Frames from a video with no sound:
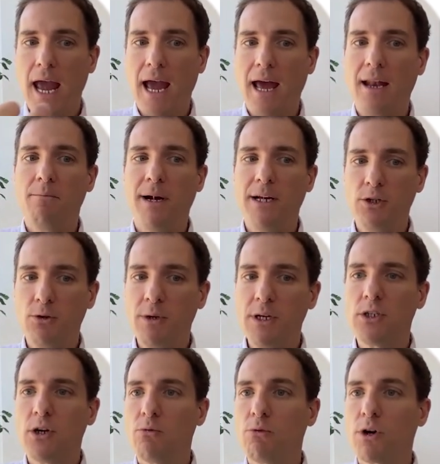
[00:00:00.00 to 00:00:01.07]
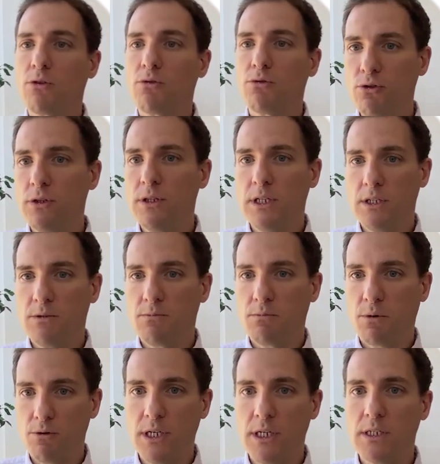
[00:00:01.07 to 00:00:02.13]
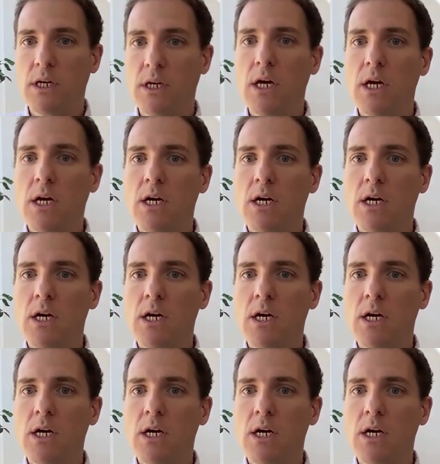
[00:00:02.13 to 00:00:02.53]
and by doing so, recruit these proteins